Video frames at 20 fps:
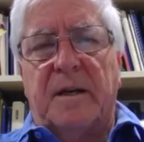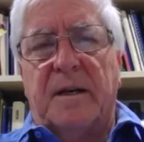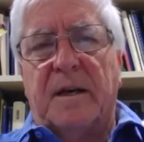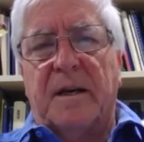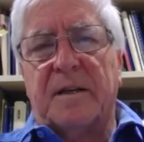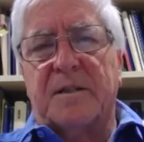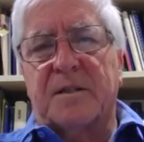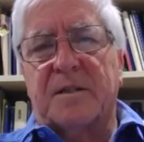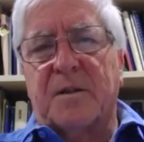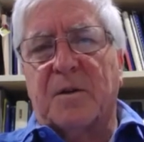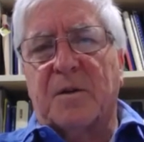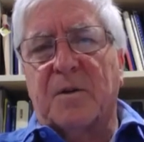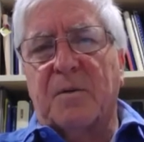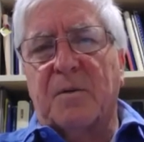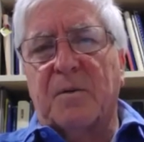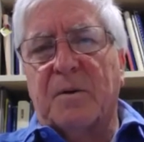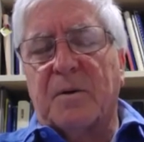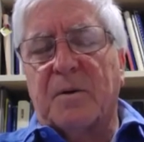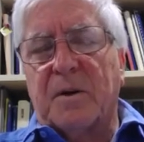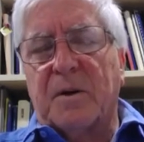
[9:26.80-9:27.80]
as
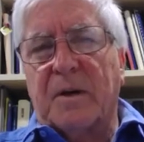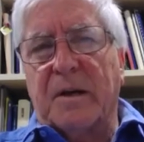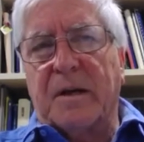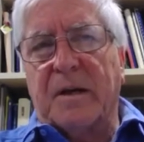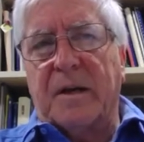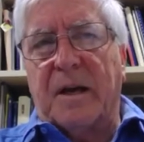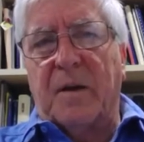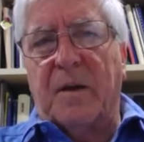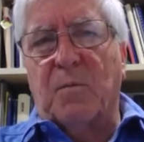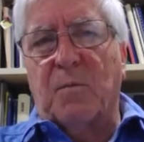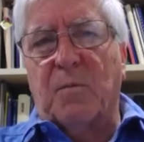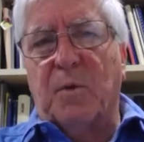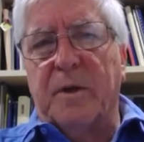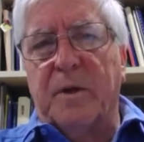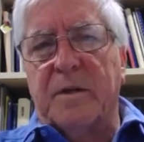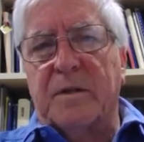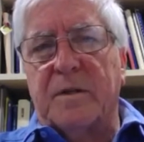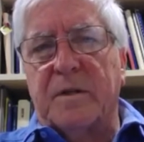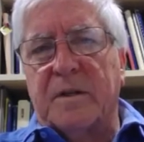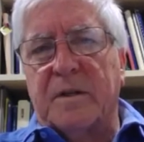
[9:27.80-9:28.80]
to
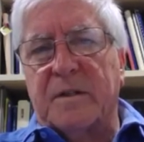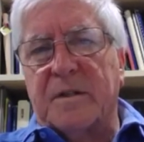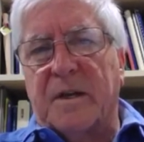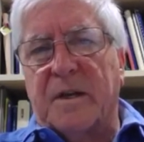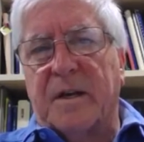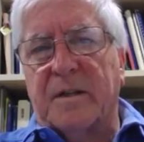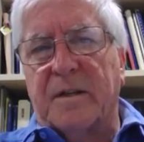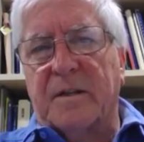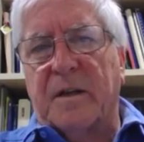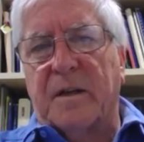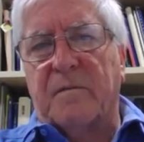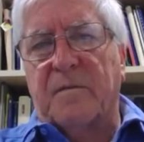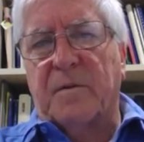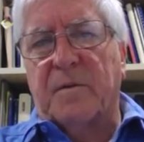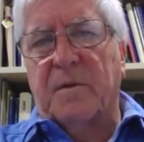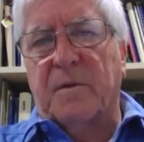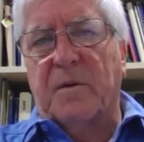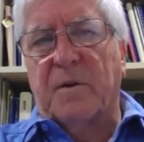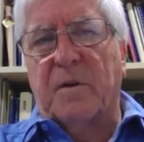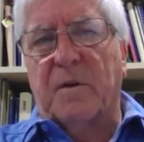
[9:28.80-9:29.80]
can we d- take that
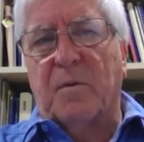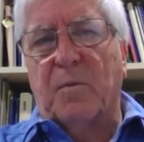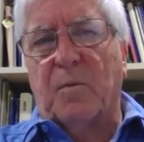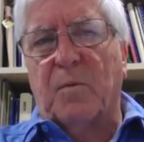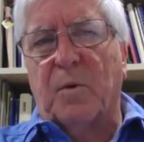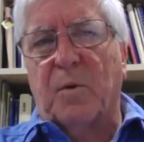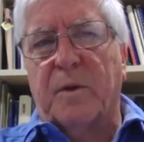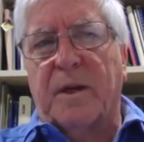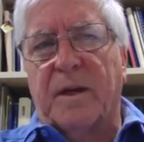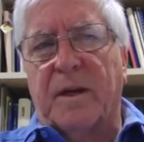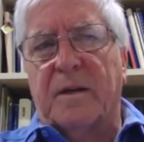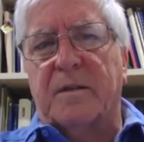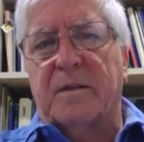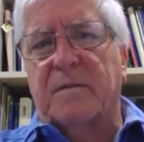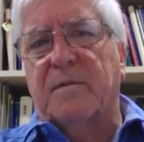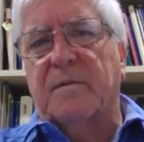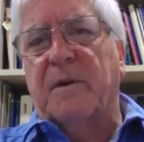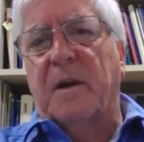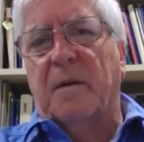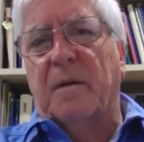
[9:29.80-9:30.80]
further
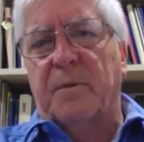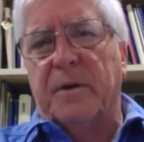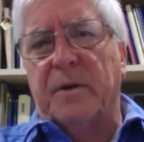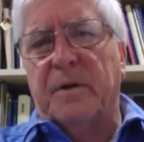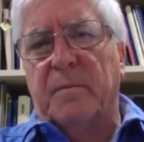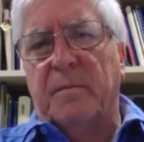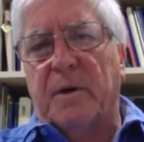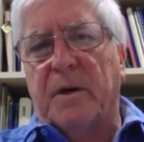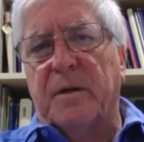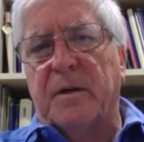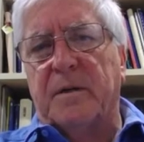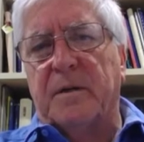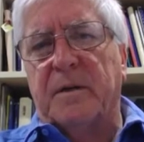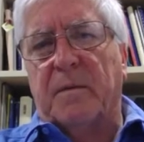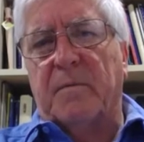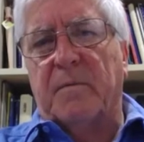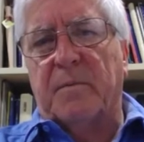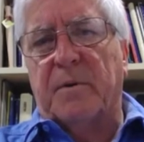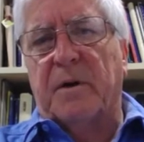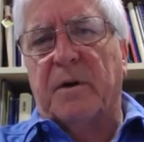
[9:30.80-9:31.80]
without developing the main
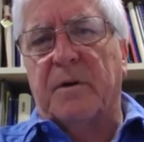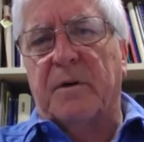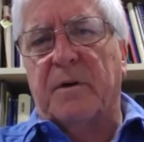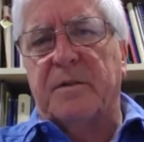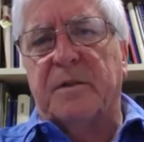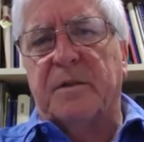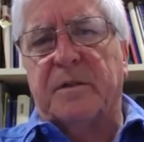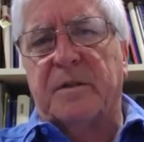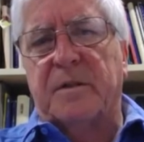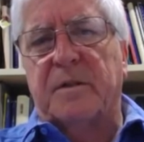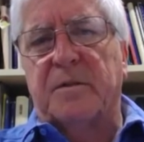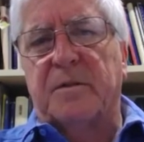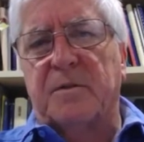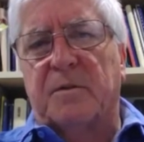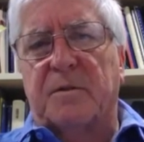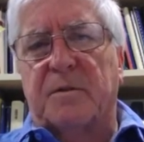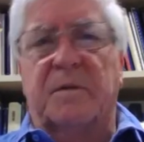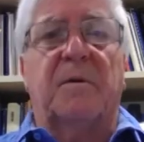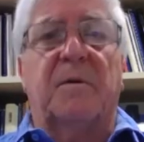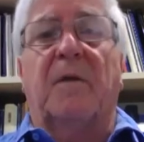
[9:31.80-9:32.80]
Dubbo project in the
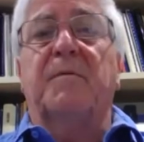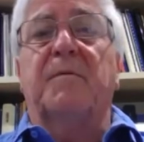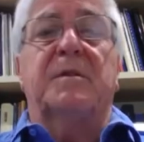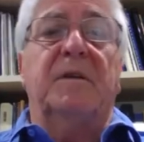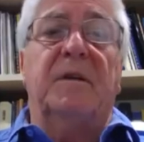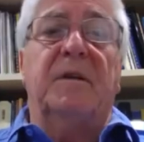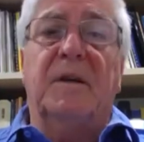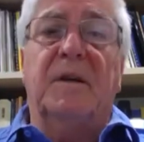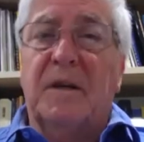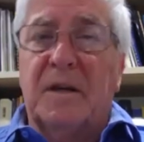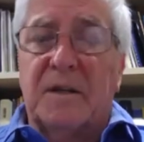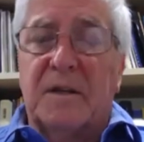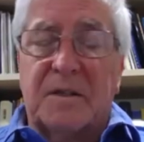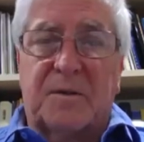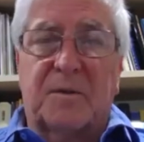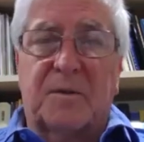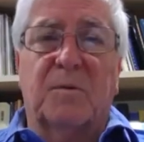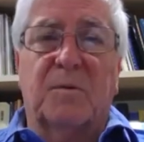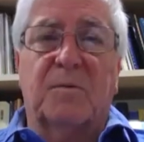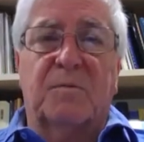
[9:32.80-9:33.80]
short term? Obviously,
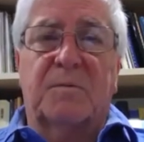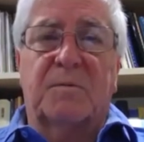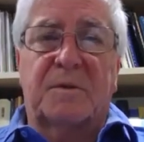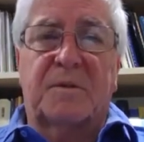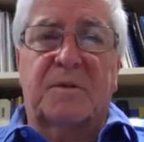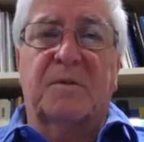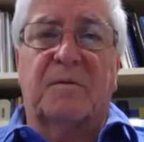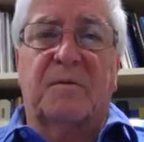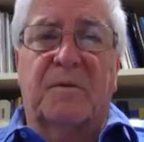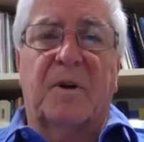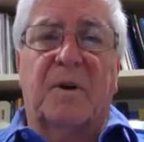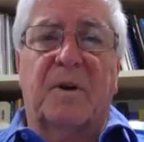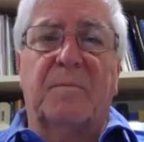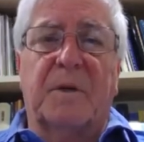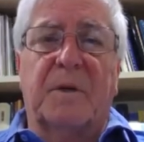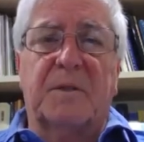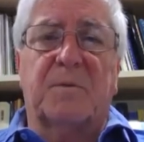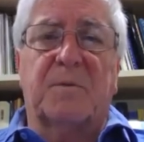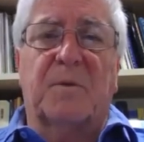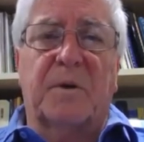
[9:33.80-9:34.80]
still still
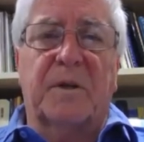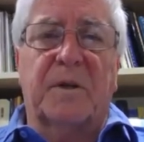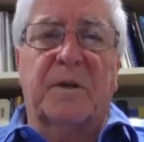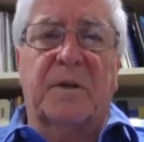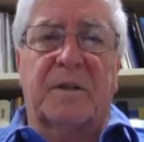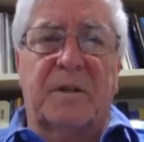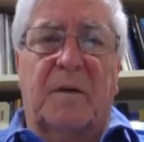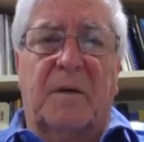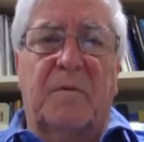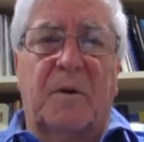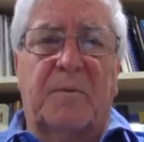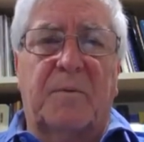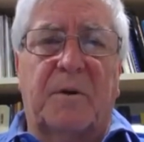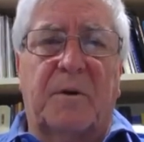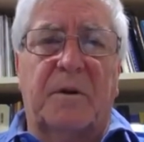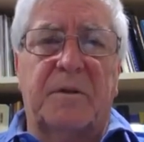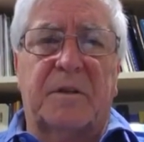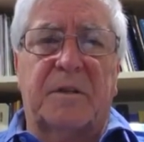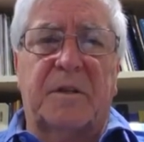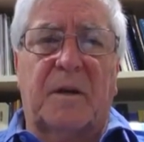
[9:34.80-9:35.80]
very much want to get the Dubbo
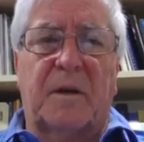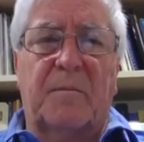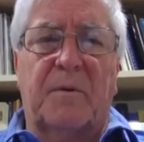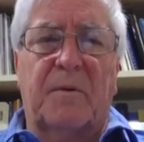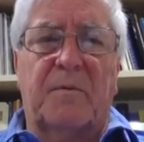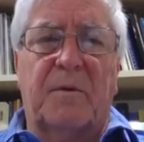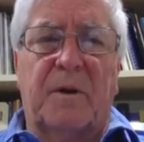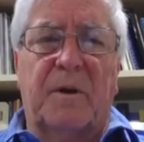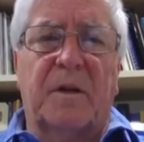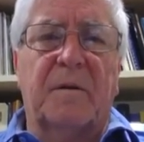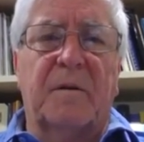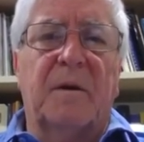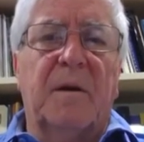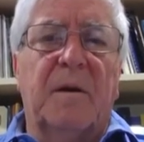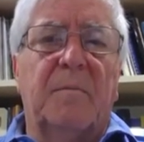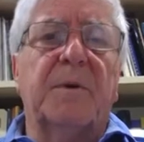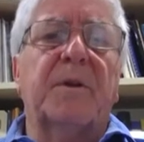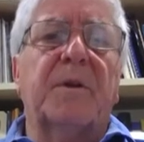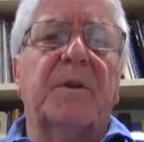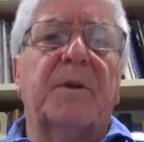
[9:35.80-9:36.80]
project up and running,
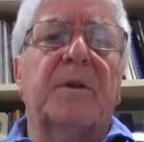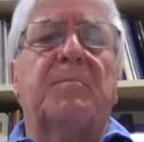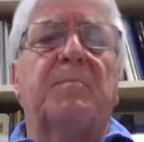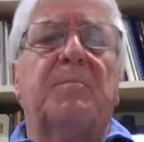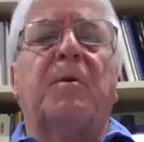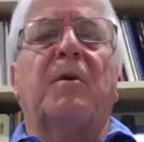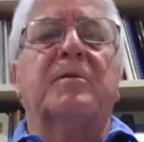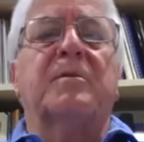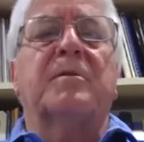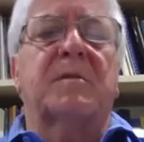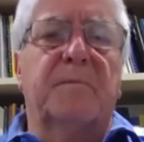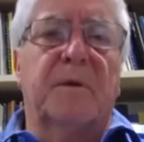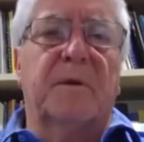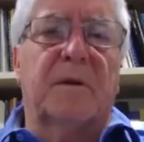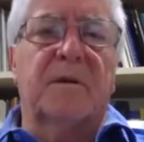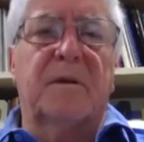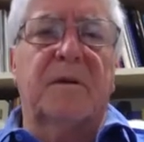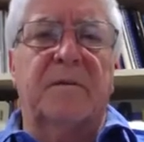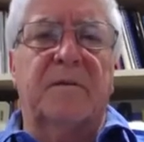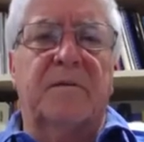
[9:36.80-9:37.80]
but there's a
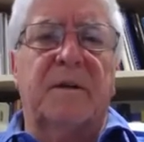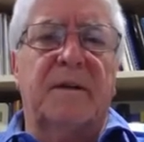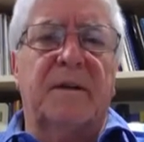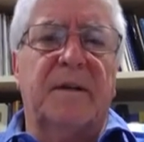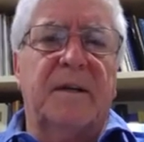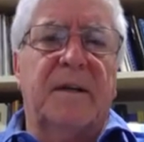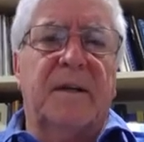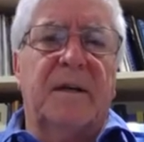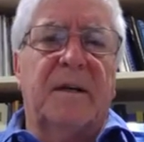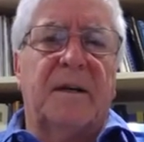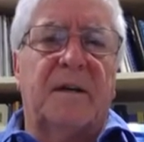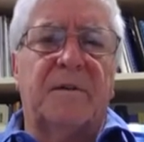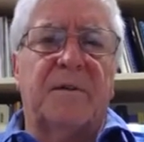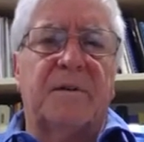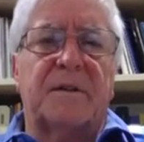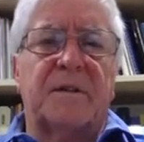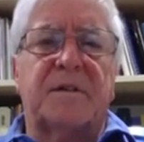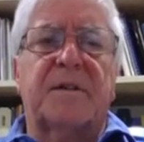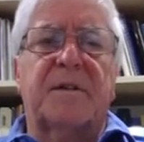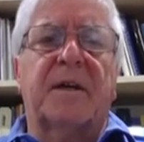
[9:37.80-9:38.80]
possibility of a
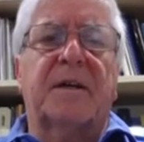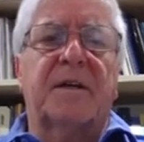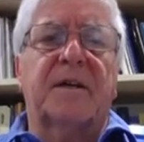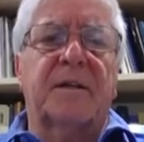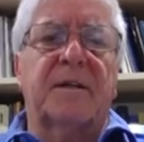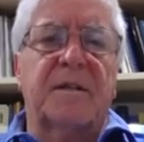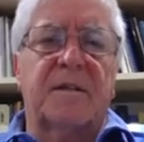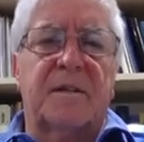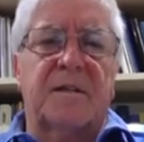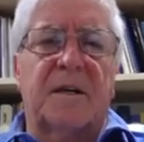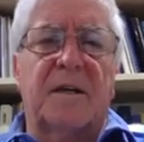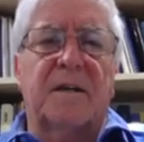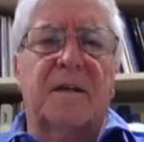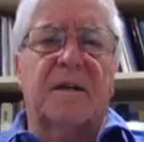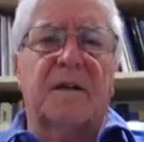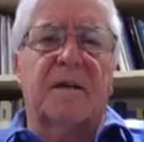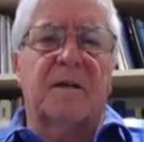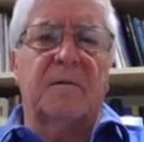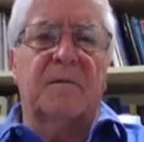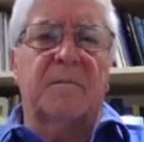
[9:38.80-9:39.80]
of a second
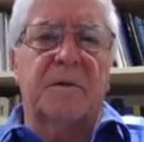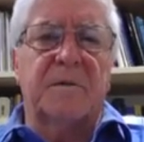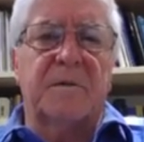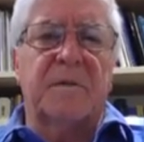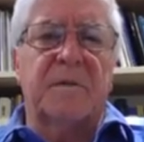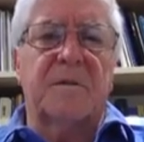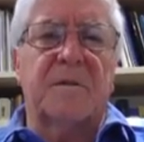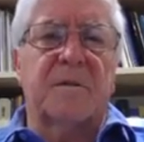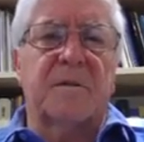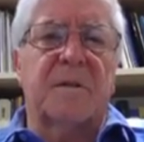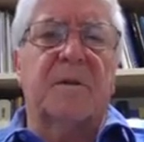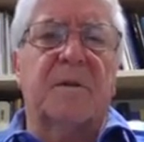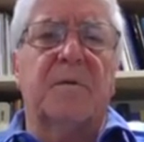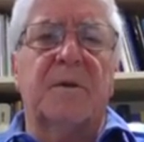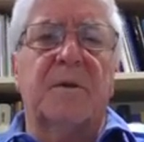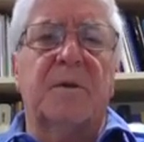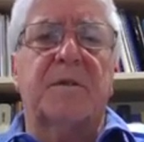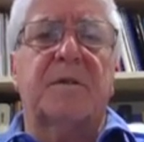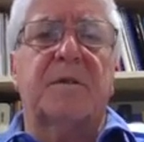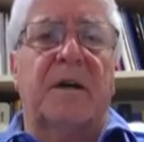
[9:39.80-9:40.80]
standalone business in
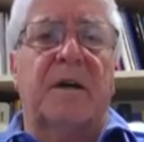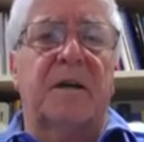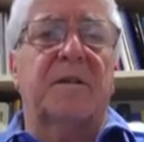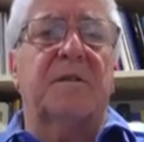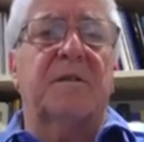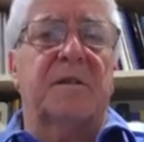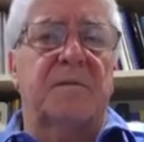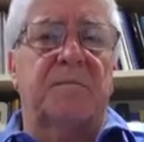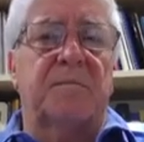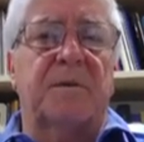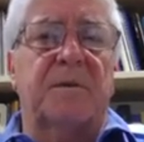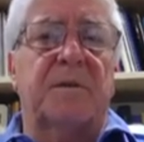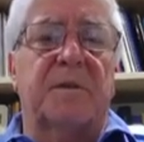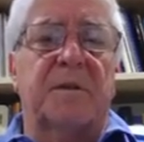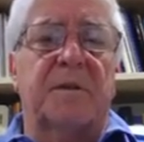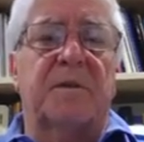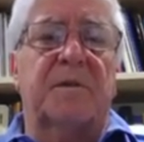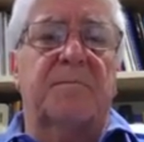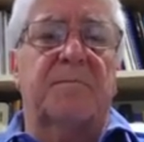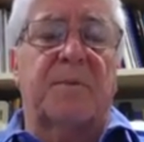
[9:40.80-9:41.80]
there, which takes this
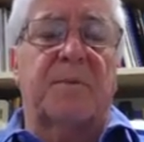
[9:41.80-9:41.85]
this